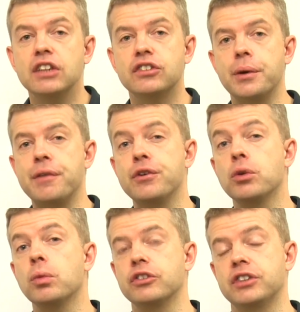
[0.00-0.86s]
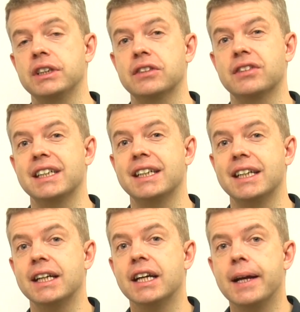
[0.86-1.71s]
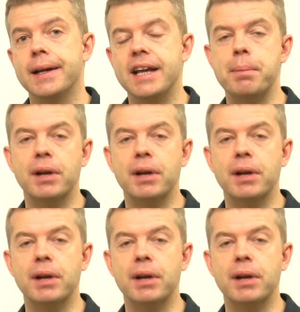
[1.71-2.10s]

So if you're watching this thinking, yeah,